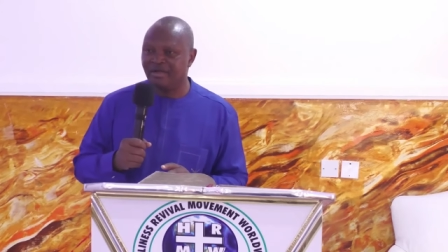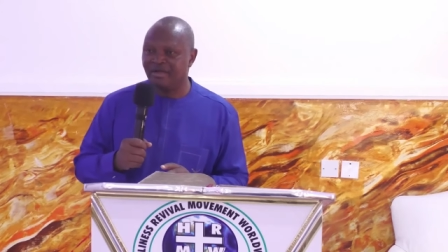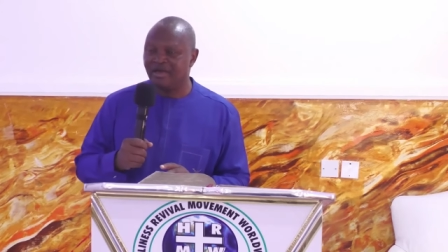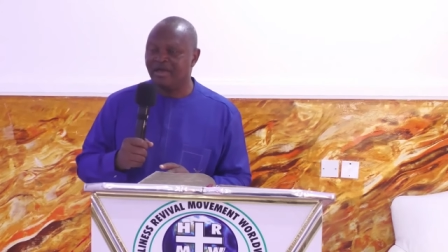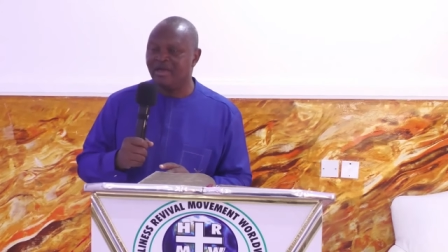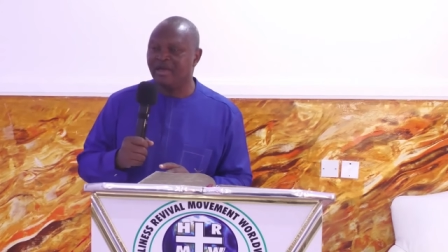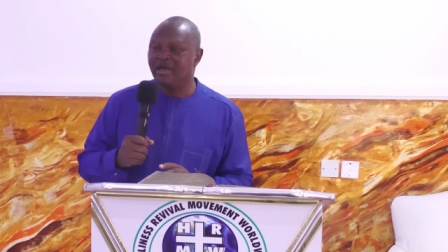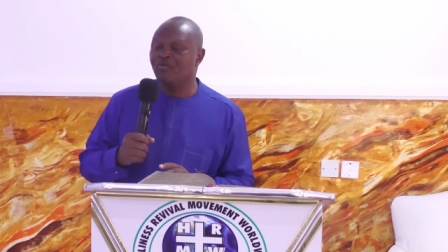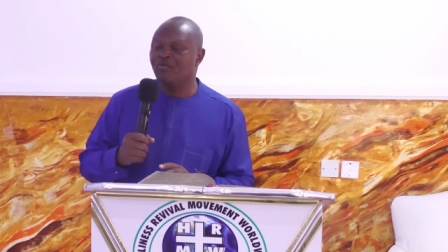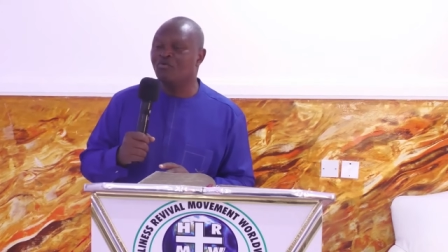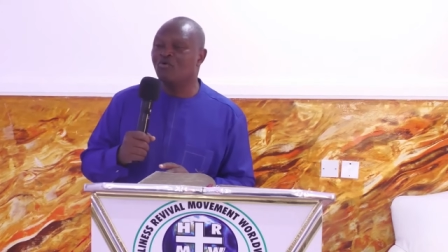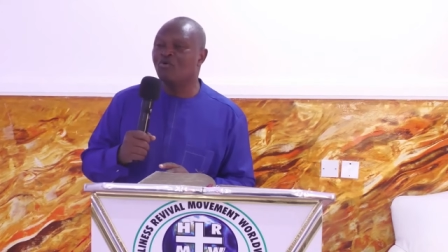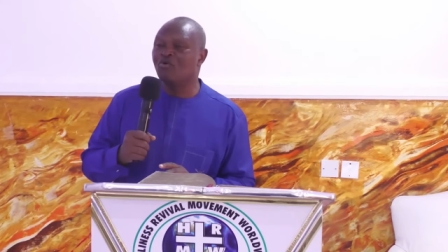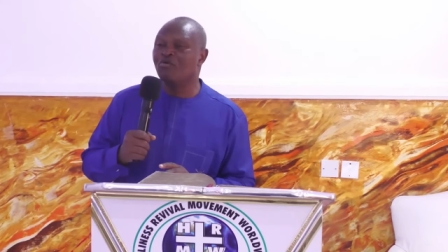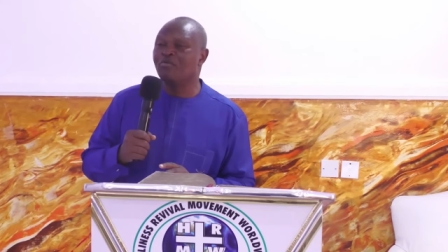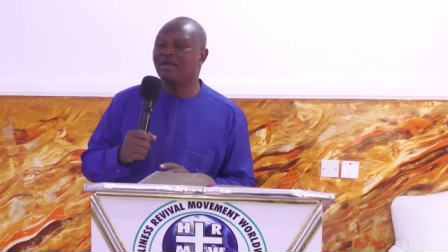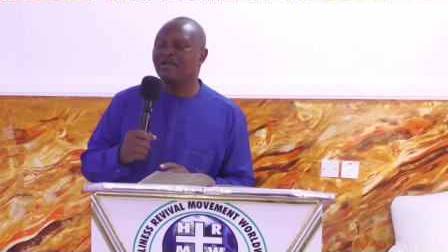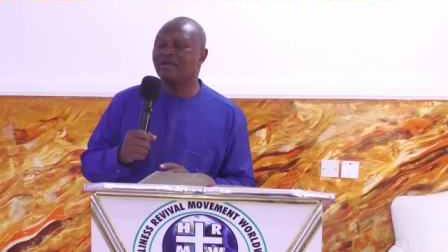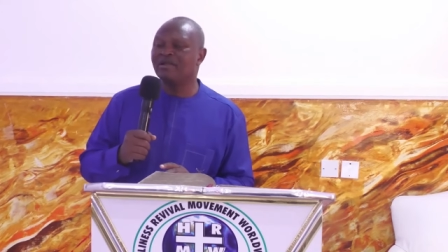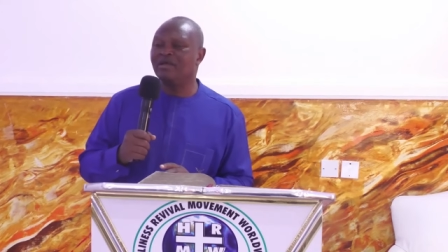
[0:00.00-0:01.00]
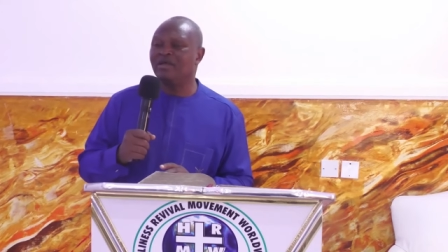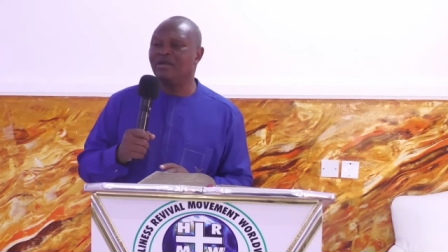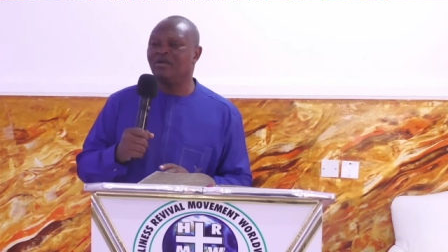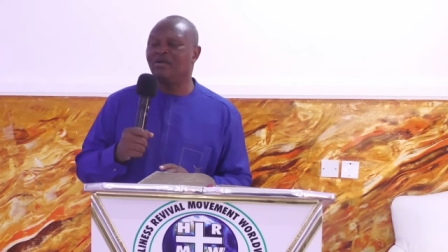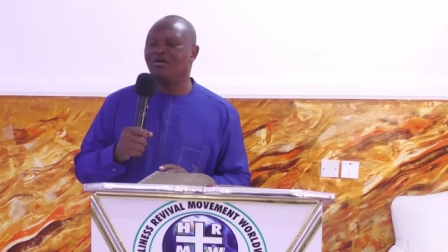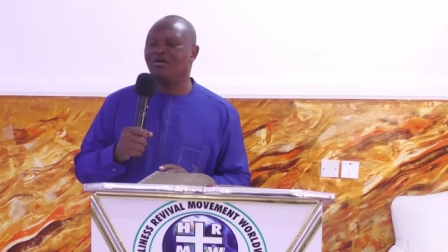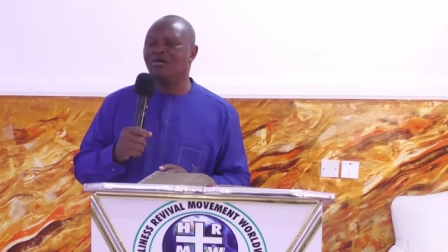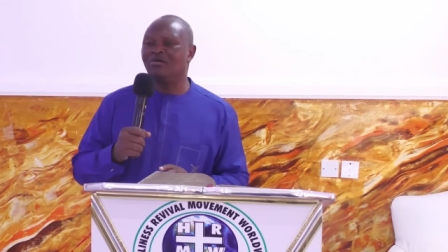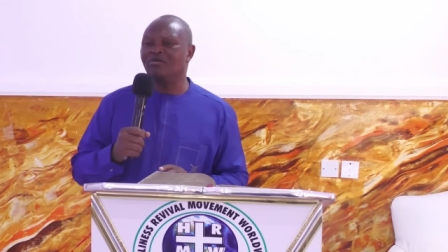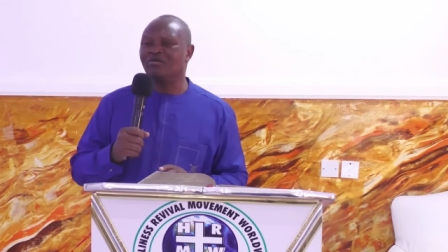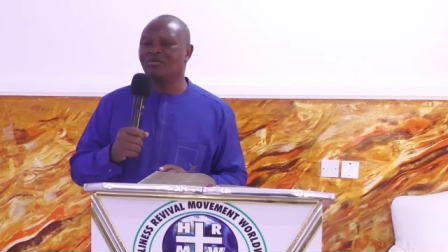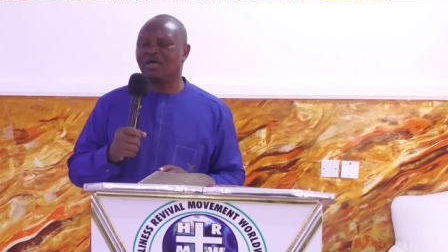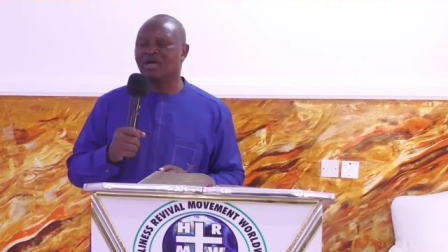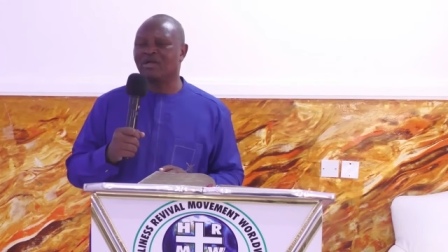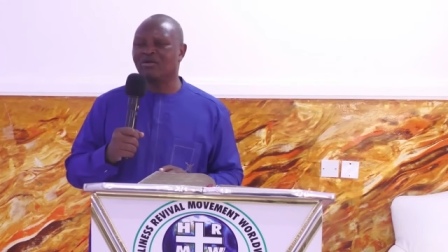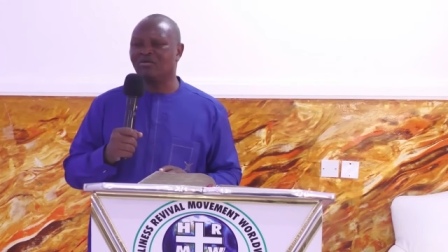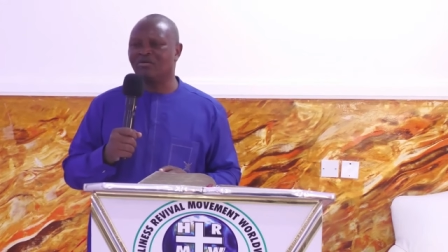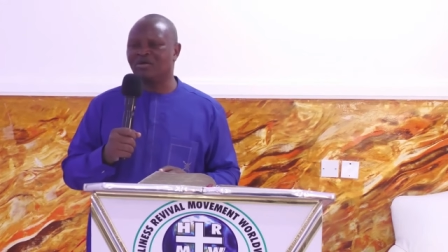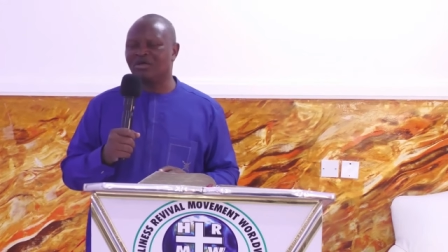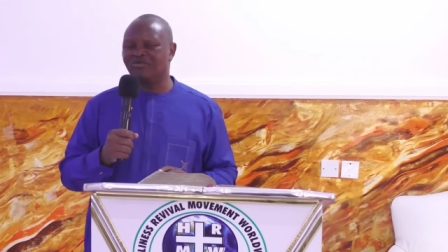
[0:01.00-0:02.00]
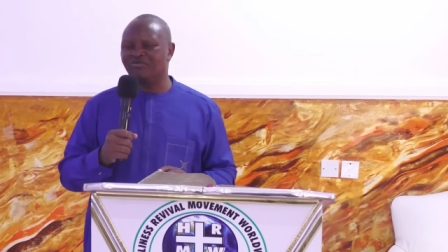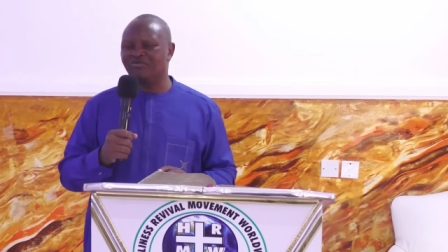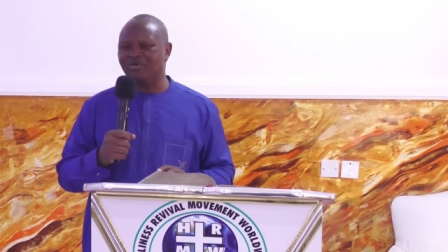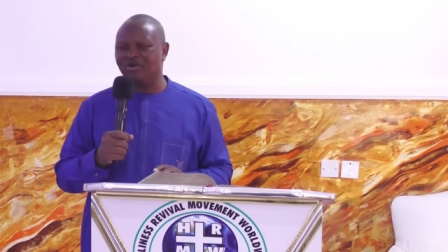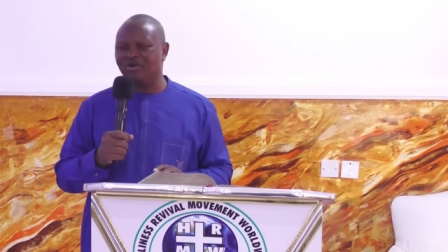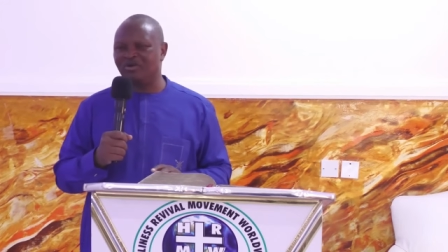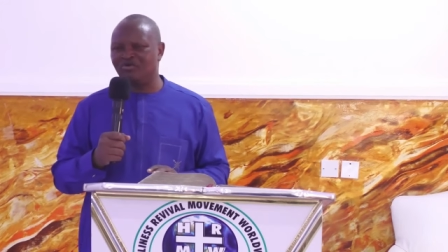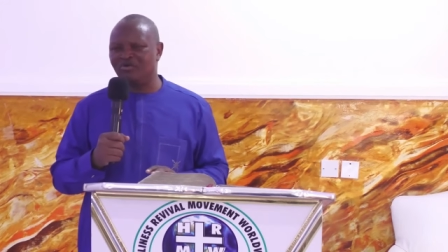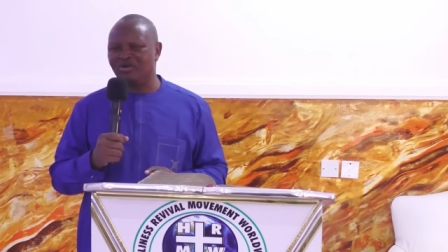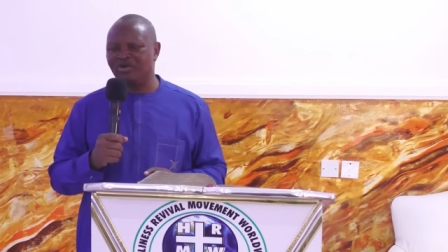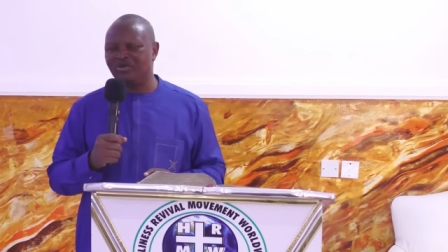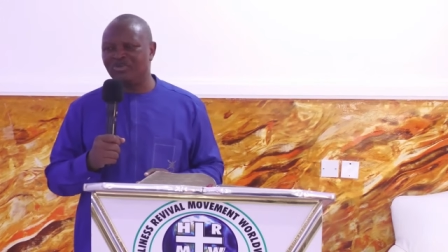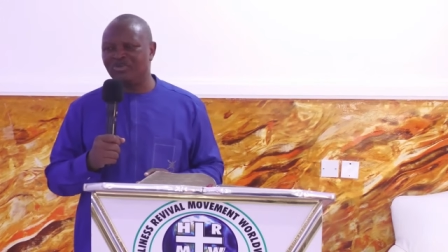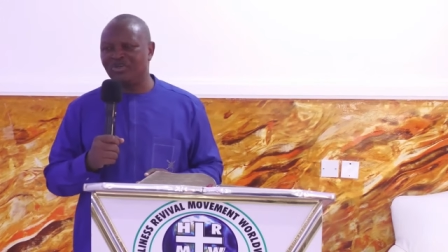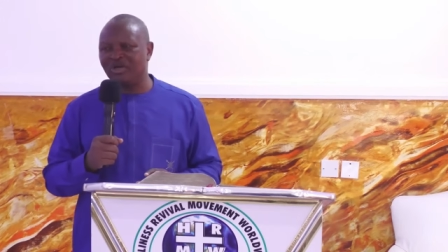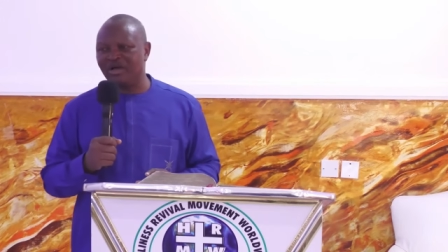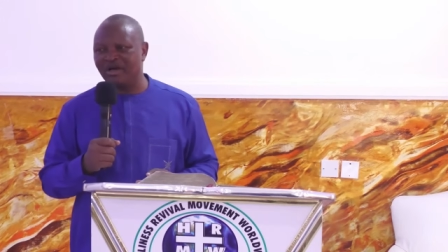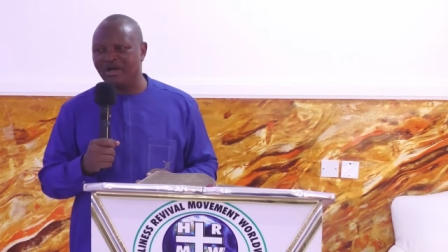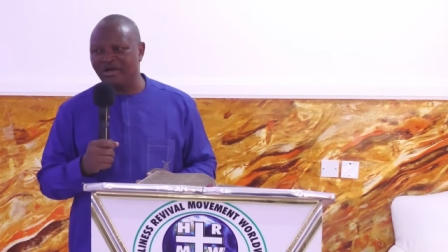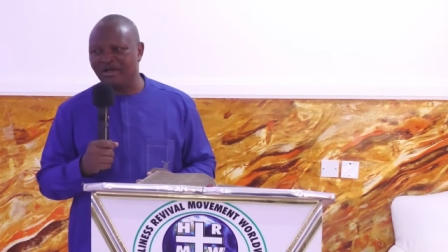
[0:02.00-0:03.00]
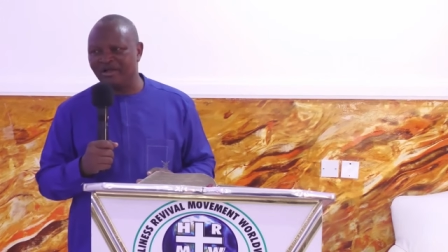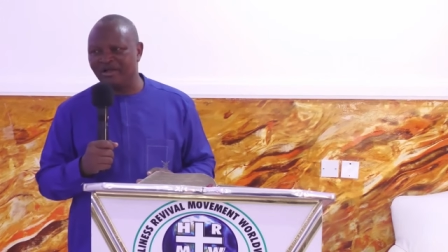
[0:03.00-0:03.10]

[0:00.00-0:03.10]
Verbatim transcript: A woman alone cannot give birth to a child.